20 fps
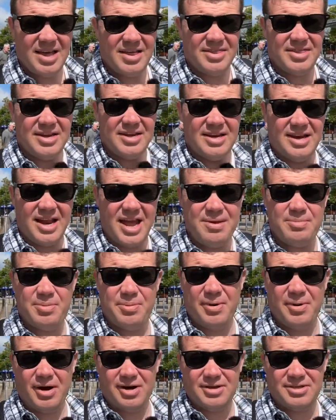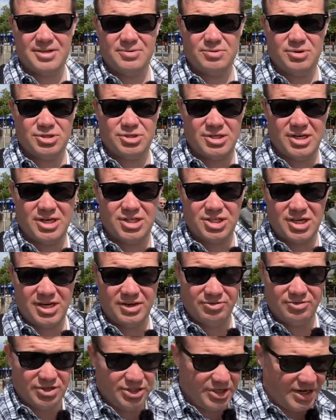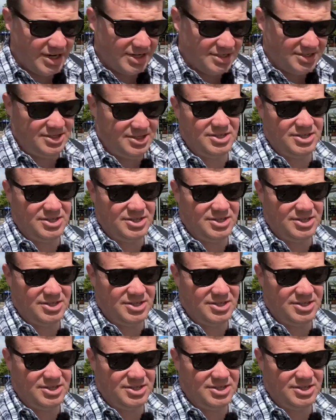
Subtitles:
the Labour Party, which initially rejected